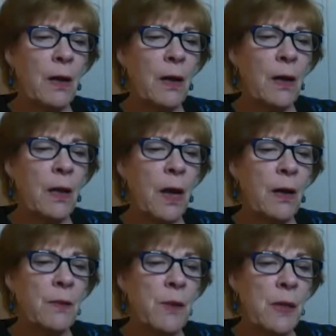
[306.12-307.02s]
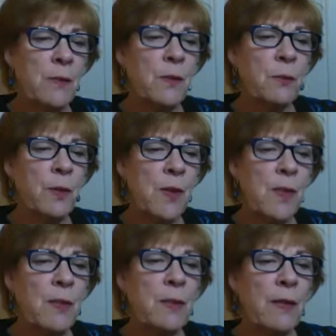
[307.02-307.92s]
I think the
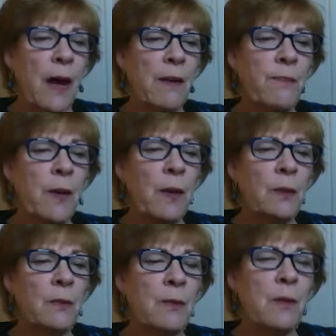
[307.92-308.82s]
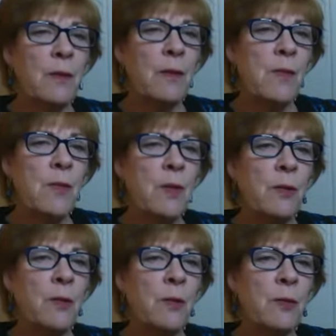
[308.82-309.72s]
reason that I felt
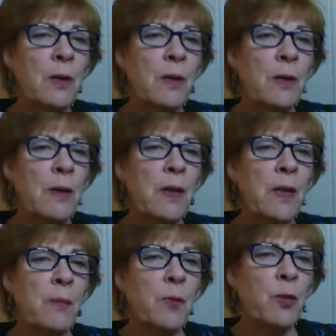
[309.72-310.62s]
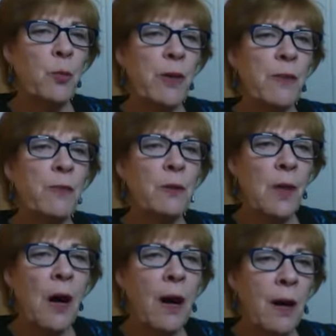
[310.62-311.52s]
so enamored with the
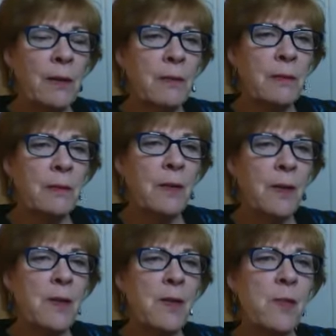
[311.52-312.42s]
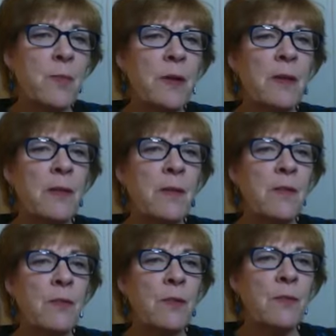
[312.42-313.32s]
law is
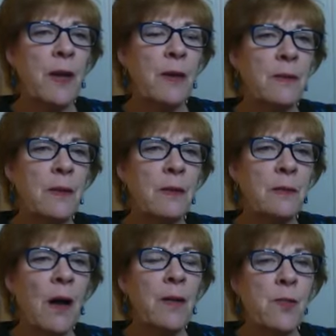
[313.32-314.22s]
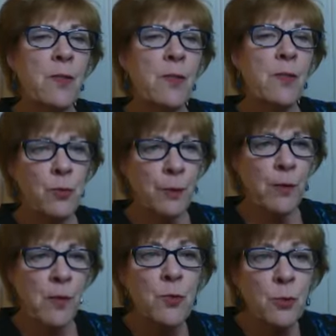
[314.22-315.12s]
because of the fact that a law is a
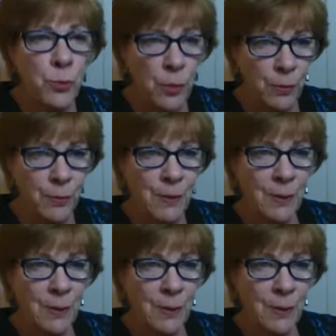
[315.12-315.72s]
neutral,